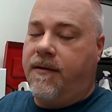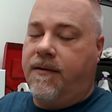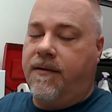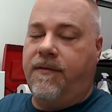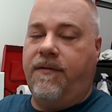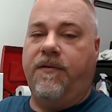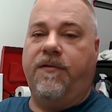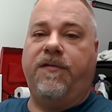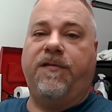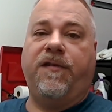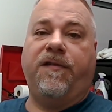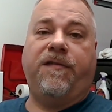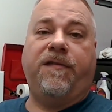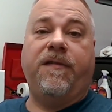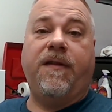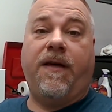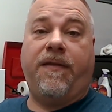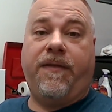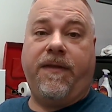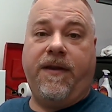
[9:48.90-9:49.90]
There's just
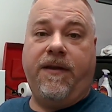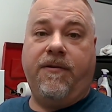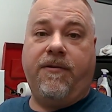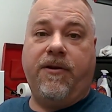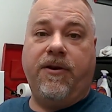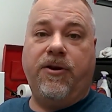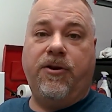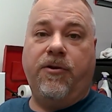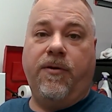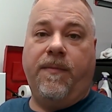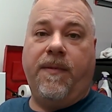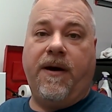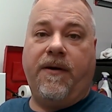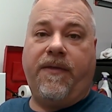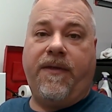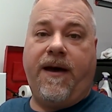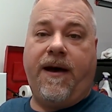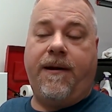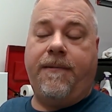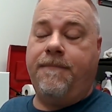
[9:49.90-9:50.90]
nothing you can do about
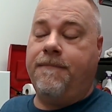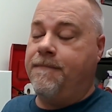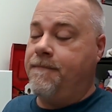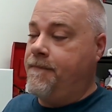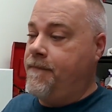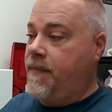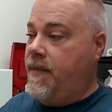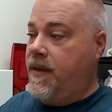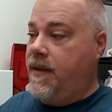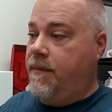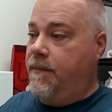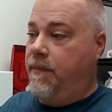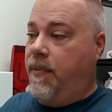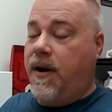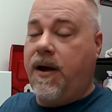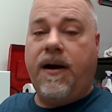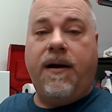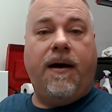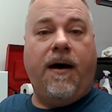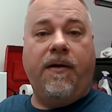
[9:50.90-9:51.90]
that.
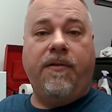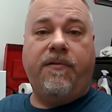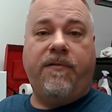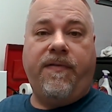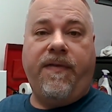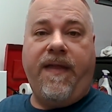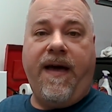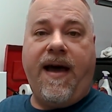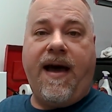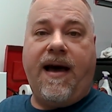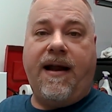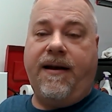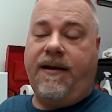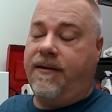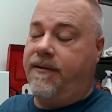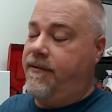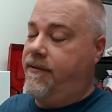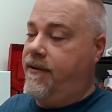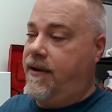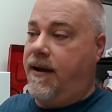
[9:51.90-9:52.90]
But other than that,
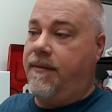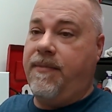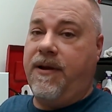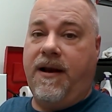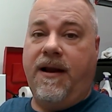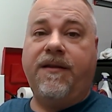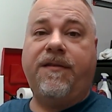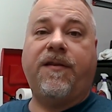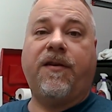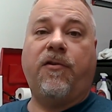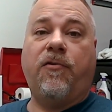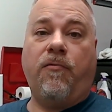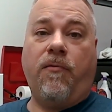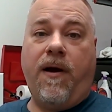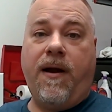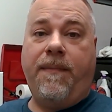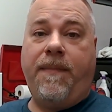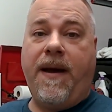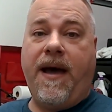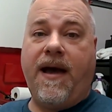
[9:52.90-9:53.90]
I mean, it's a
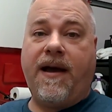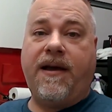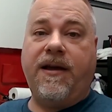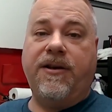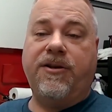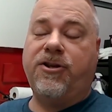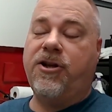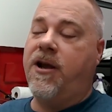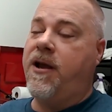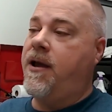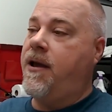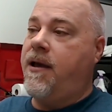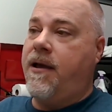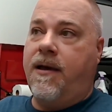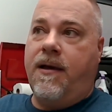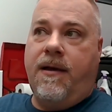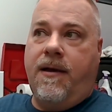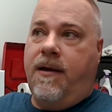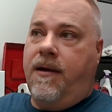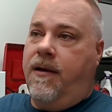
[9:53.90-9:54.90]
great package.
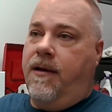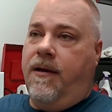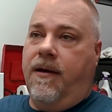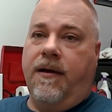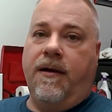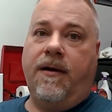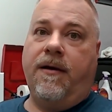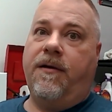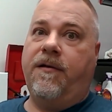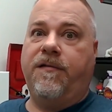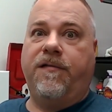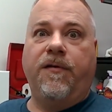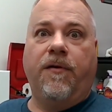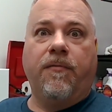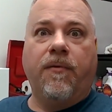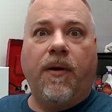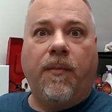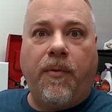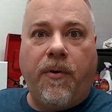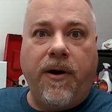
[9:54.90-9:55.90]
There's no
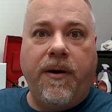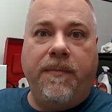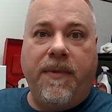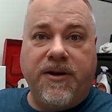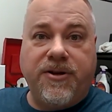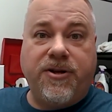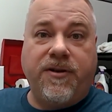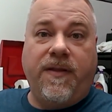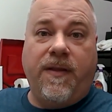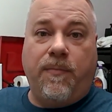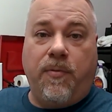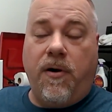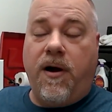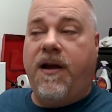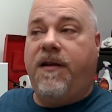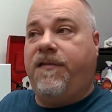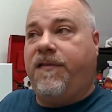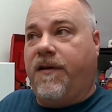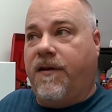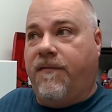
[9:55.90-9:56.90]
real point in mentioning the price.
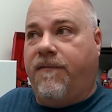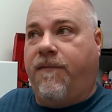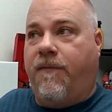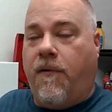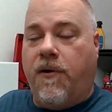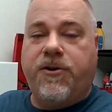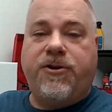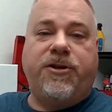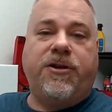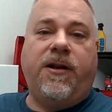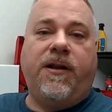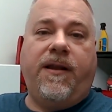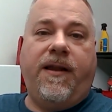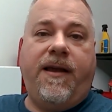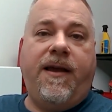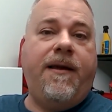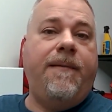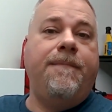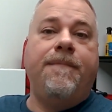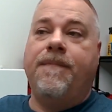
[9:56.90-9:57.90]

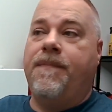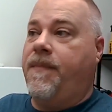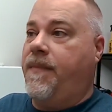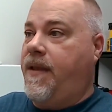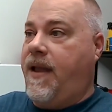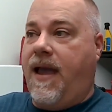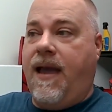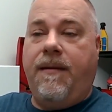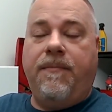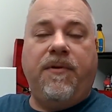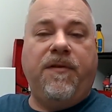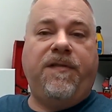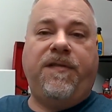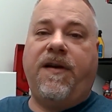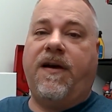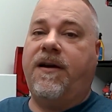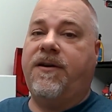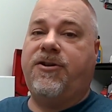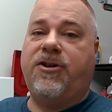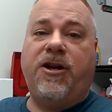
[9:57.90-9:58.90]
Unfortunately,
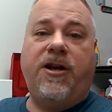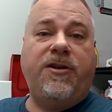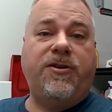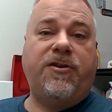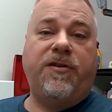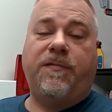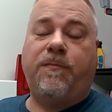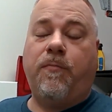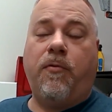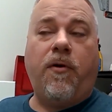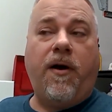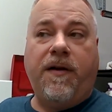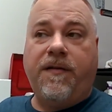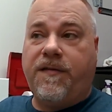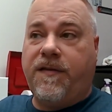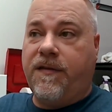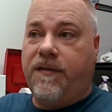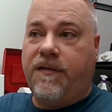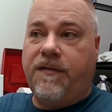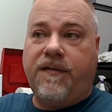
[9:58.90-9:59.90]
Amazon changes
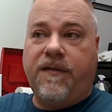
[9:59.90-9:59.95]
prices